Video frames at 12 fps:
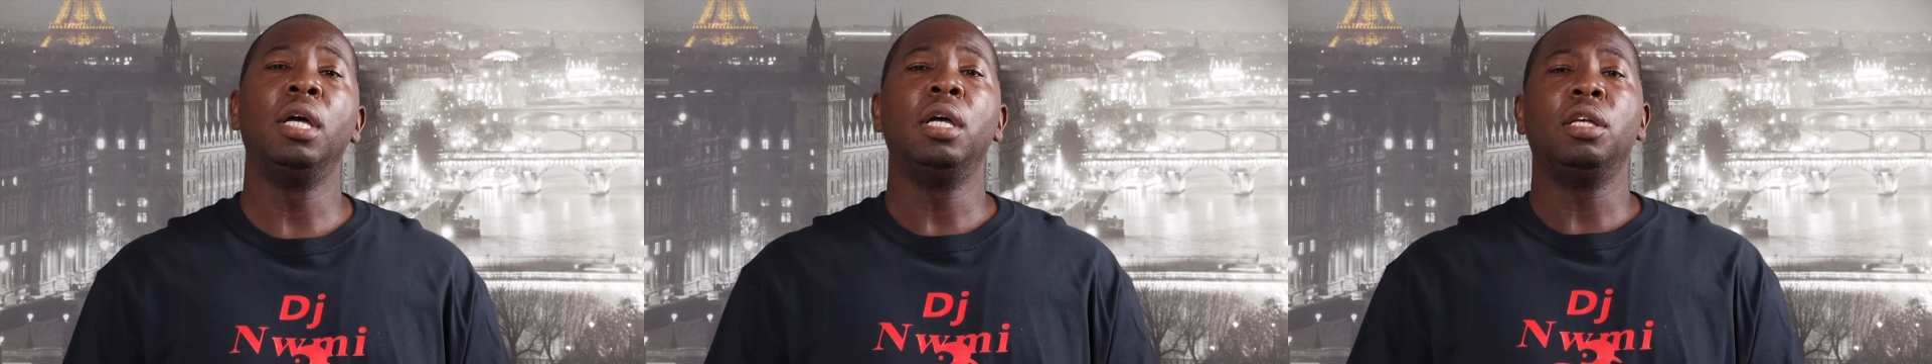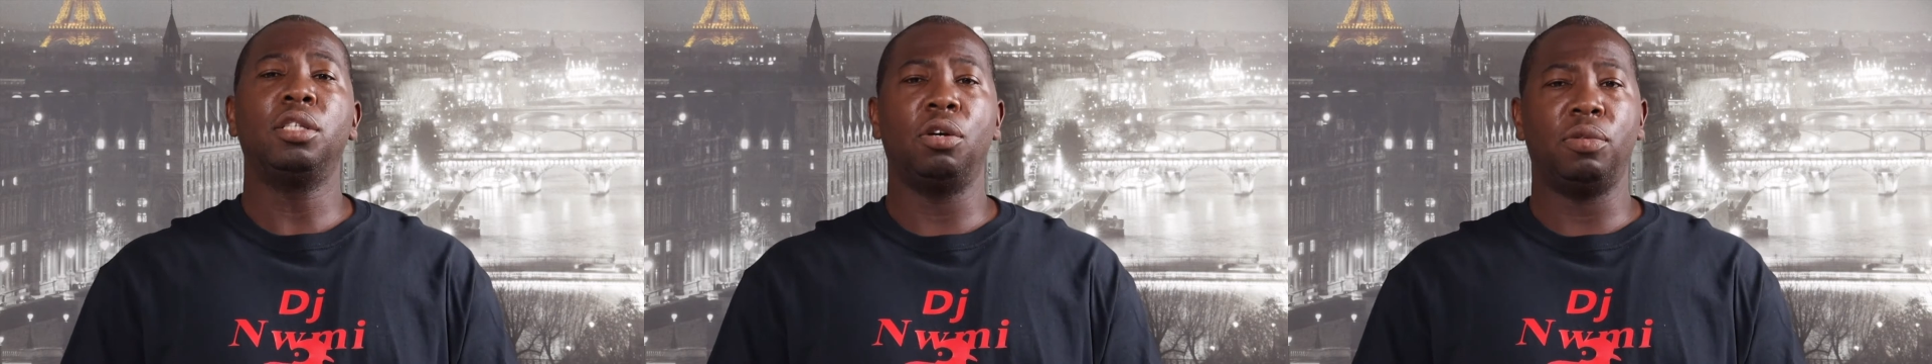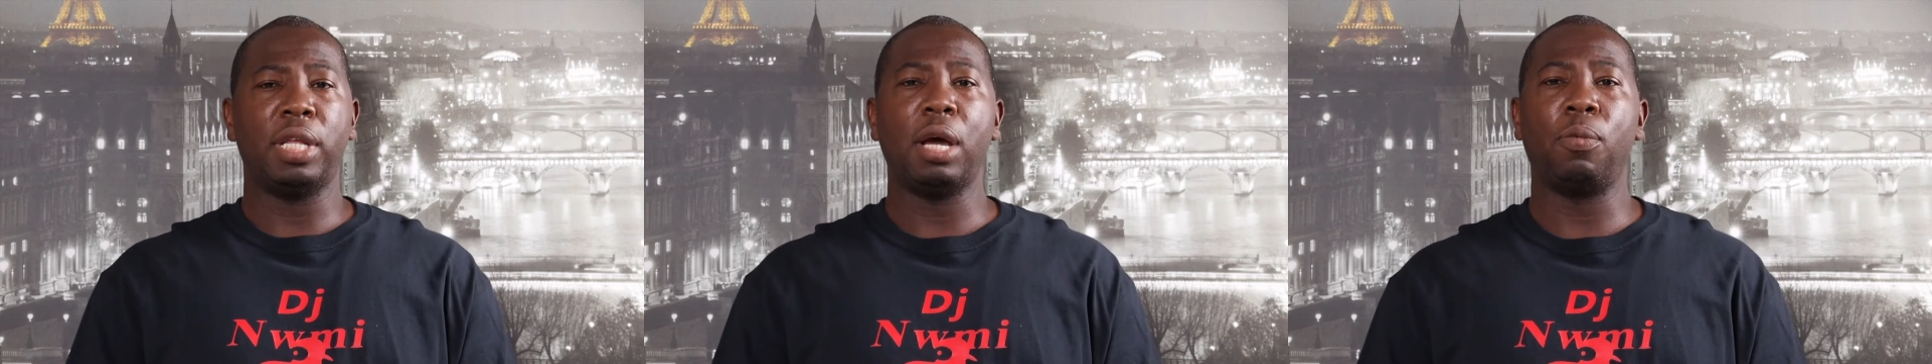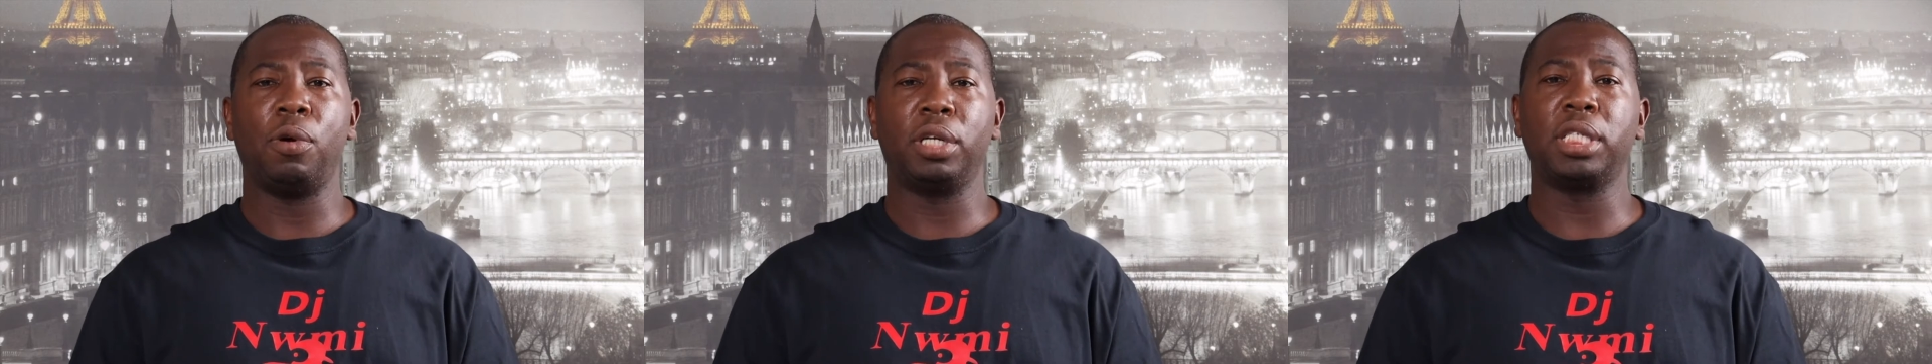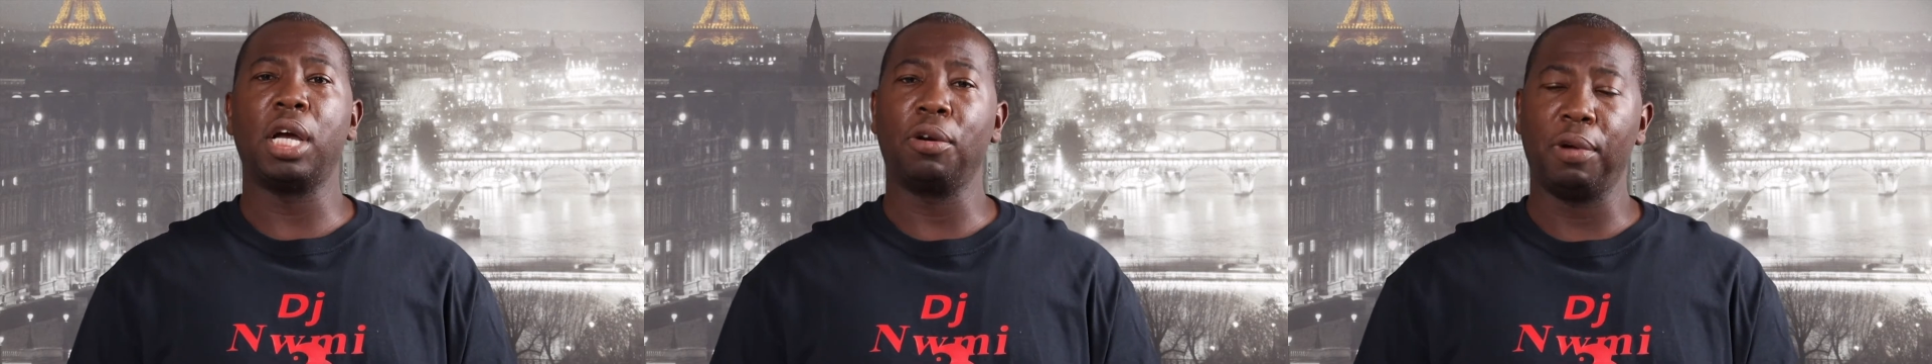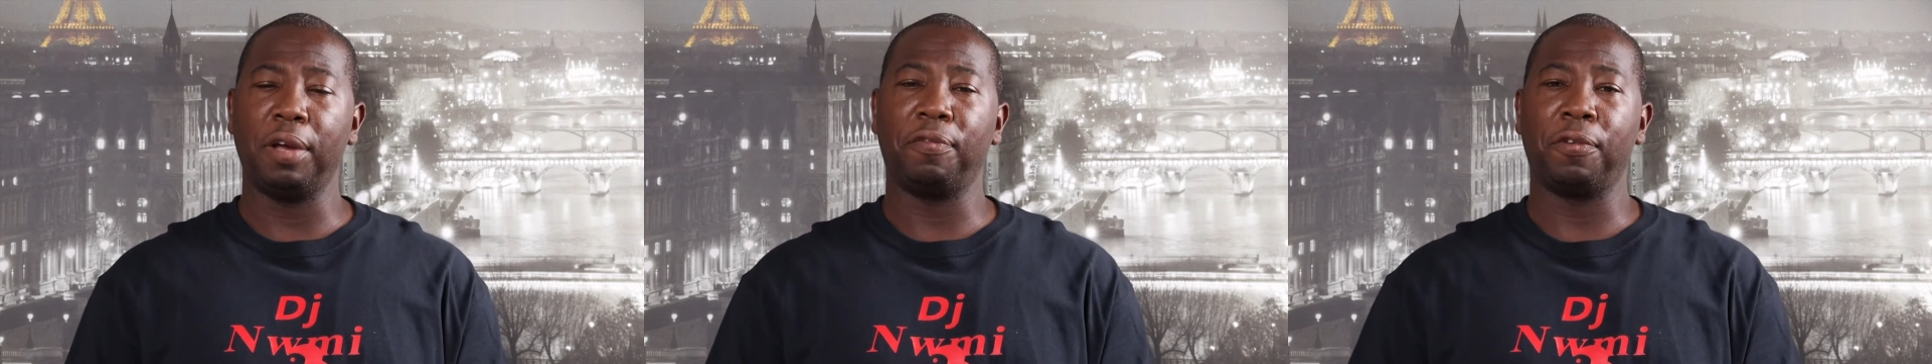So that works out
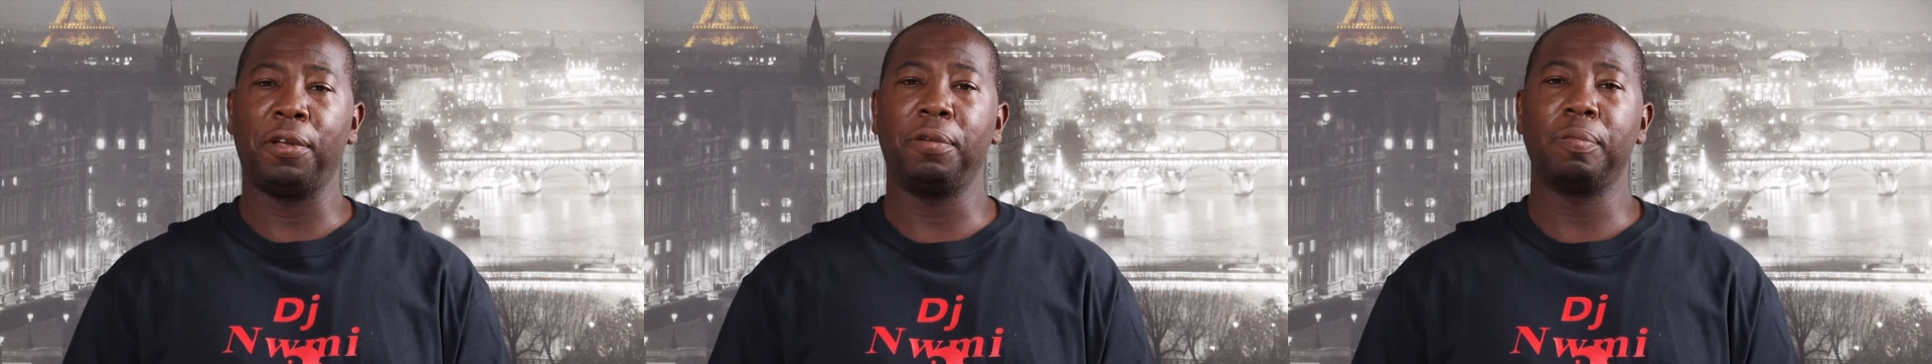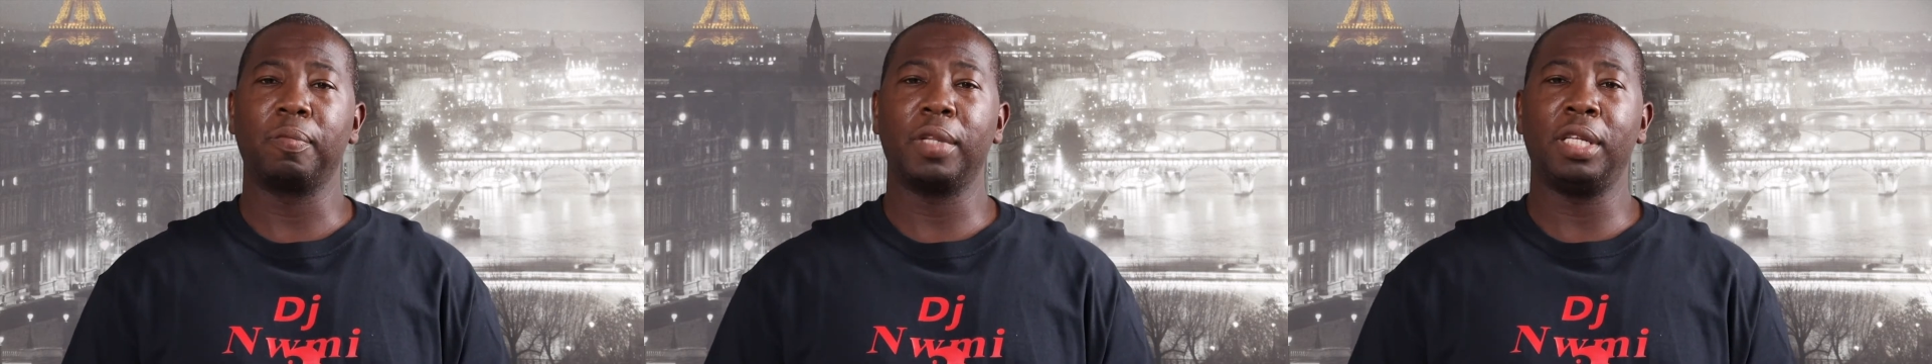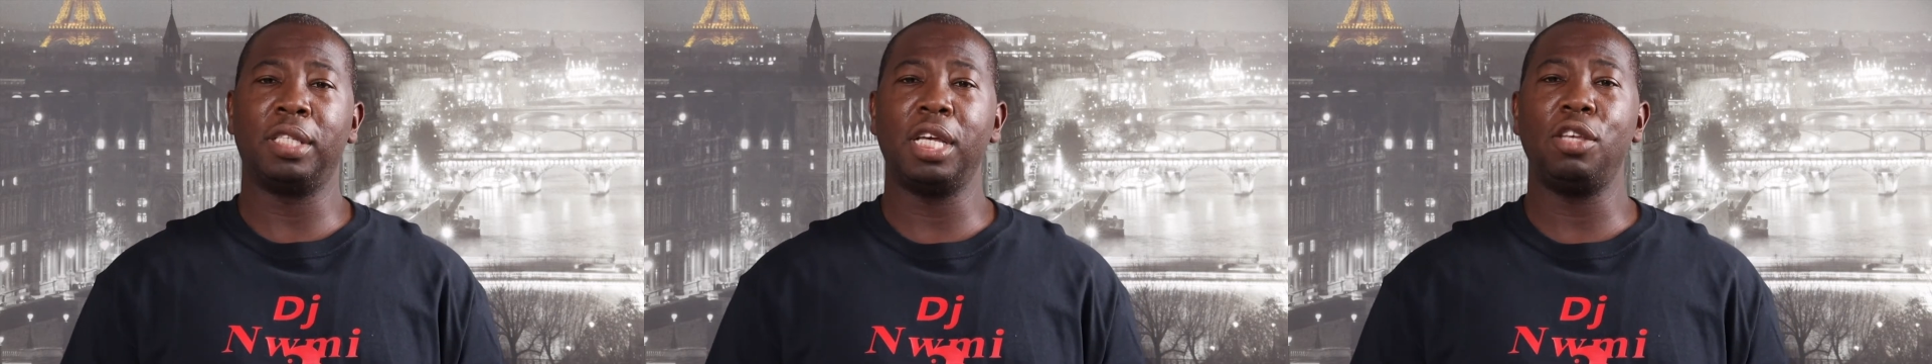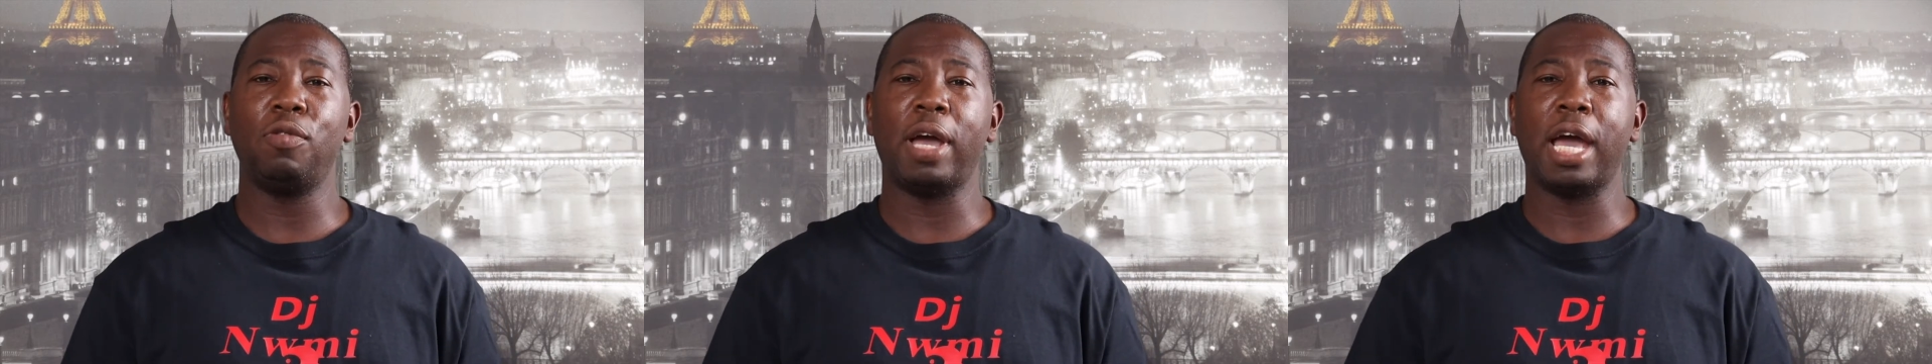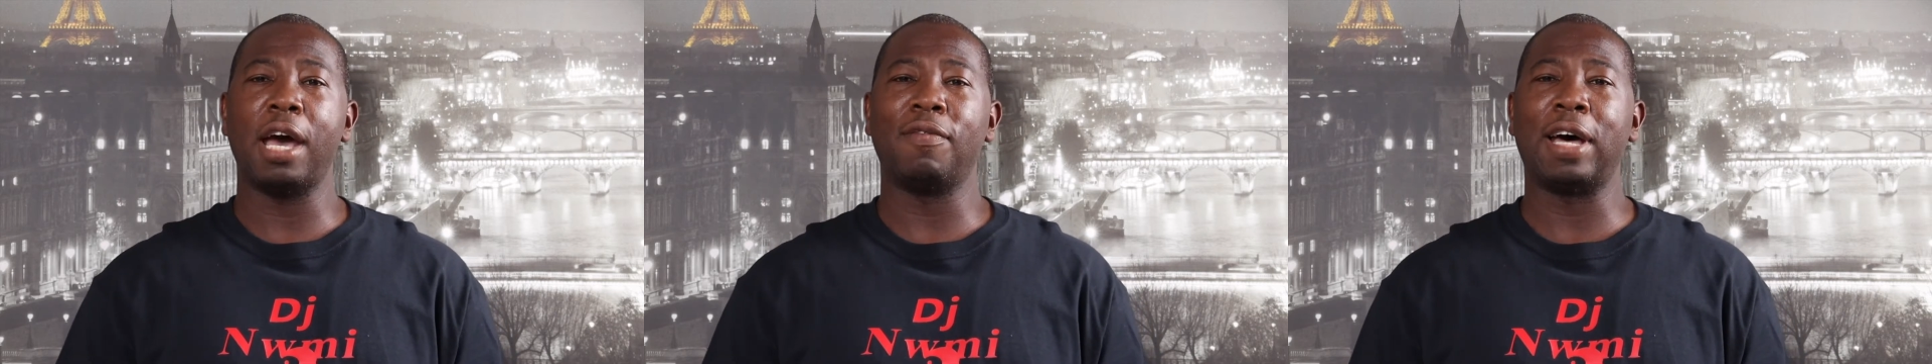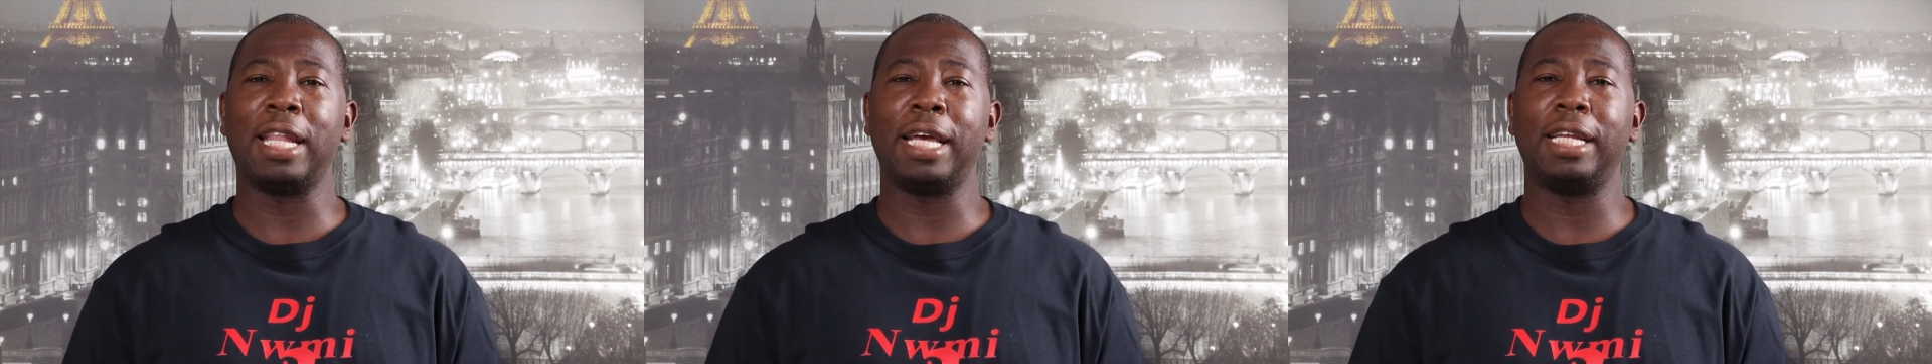great for you. And then you have,
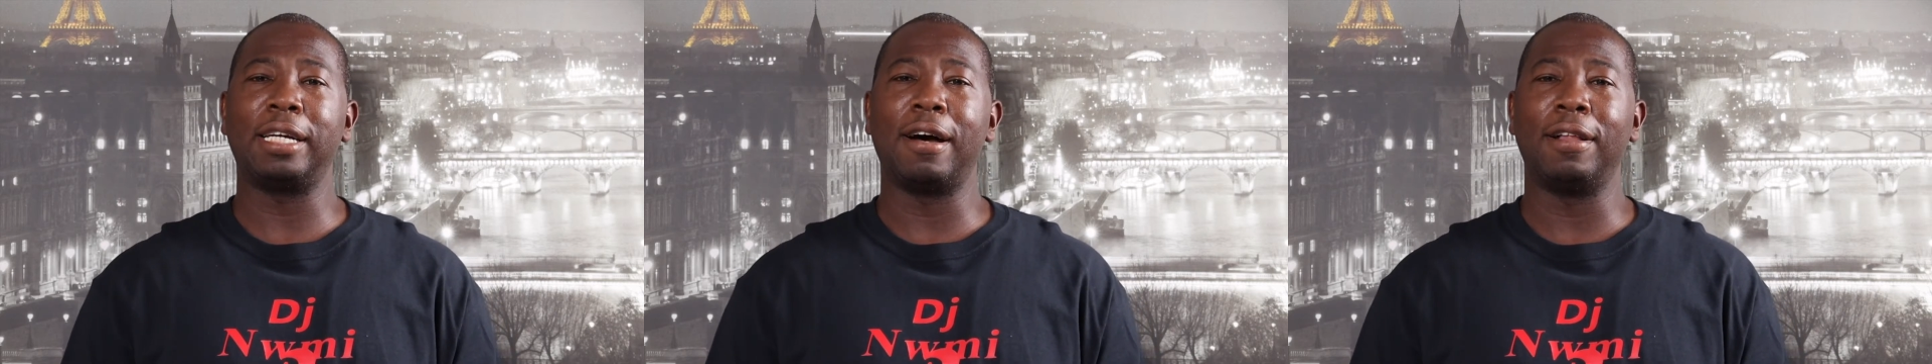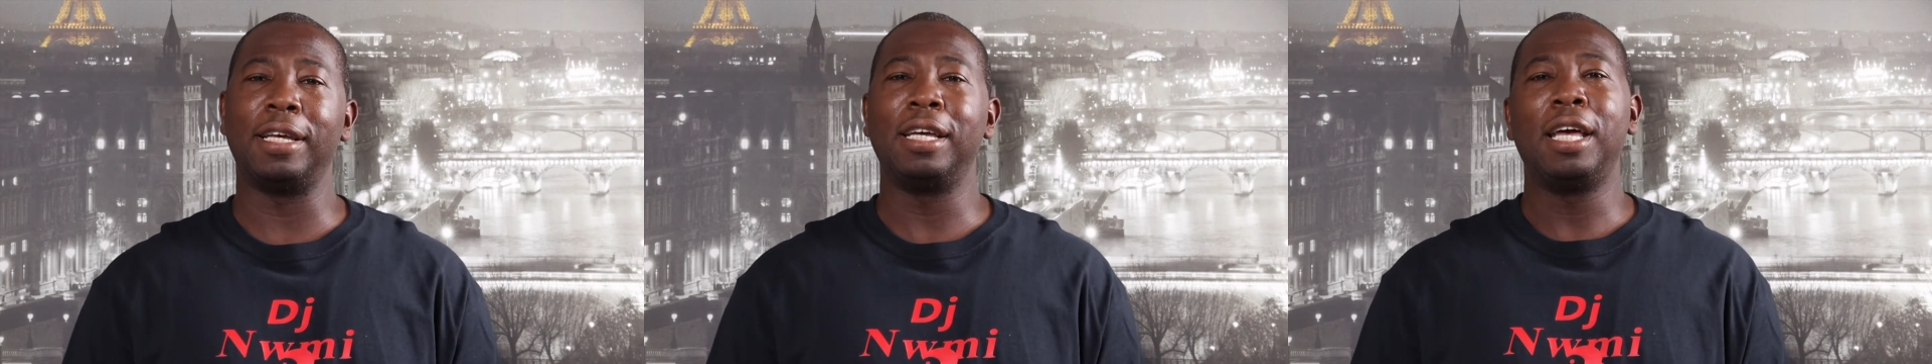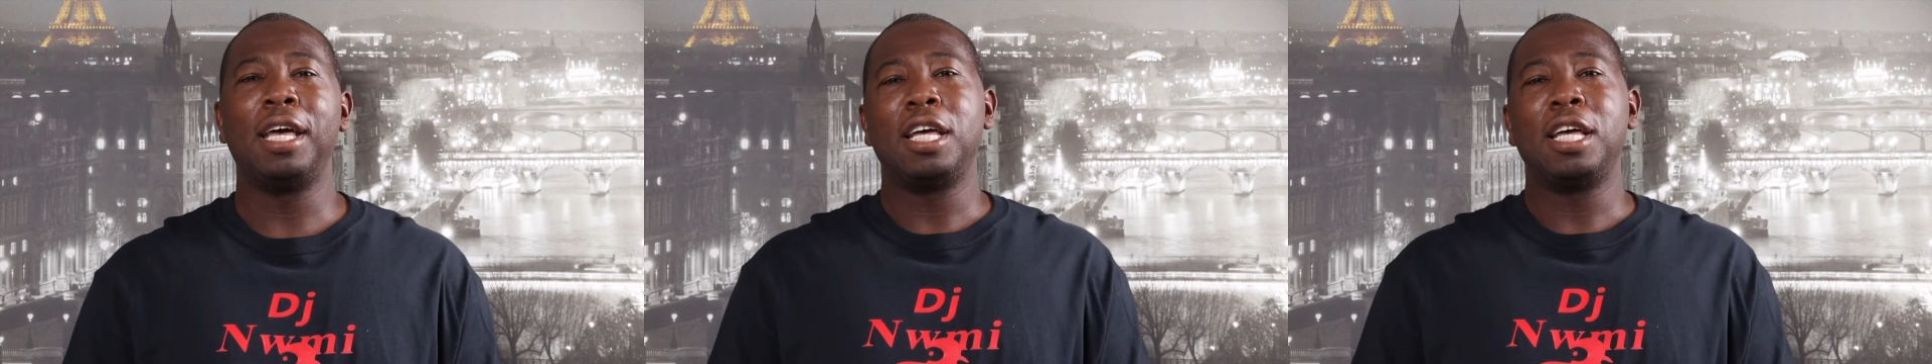I like to call it,